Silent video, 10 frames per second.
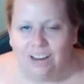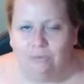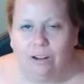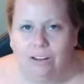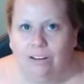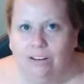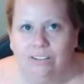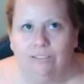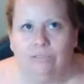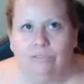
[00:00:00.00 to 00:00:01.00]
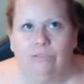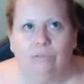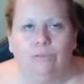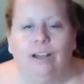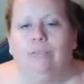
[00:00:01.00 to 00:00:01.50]
want you to
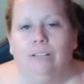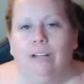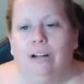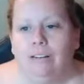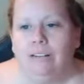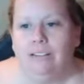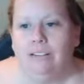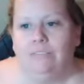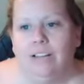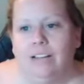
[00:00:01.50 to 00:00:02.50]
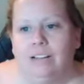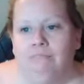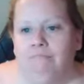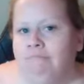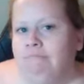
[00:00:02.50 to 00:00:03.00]
try really hard to think of, like,
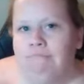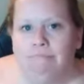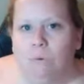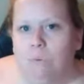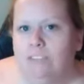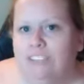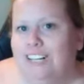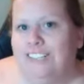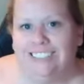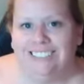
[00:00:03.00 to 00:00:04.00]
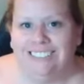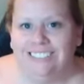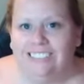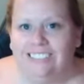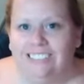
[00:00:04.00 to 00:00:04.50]
what if it doesn't?
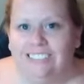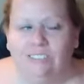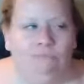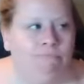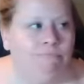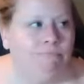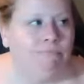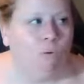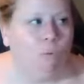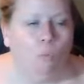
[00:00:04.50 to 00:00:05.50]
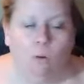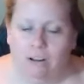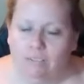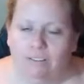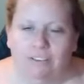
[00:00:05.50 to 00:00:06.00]
What
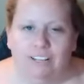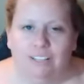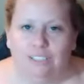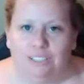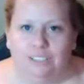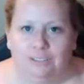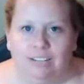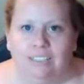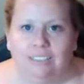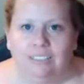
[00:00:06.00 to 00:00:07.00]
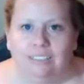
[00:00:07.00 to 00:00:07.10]
if everything's just great?